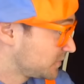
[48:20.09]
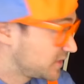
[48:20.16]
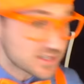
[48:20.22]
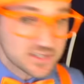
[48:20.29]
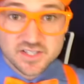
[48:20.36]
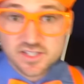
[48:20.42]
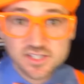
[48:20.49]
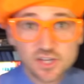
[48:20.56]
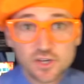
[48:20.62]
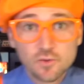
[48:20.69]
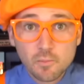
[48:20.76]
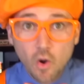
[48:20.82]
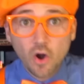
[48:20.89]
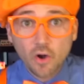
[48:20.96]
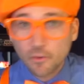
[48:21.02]
There's two
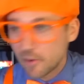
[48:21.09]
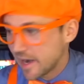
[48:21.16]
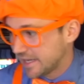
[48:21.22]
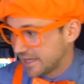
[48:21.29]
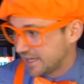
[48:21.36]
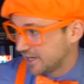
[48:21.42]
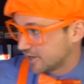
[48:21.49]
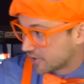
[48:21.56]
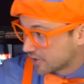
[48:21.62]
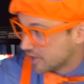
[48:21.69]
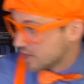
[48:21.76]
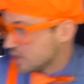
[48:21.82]
more right here.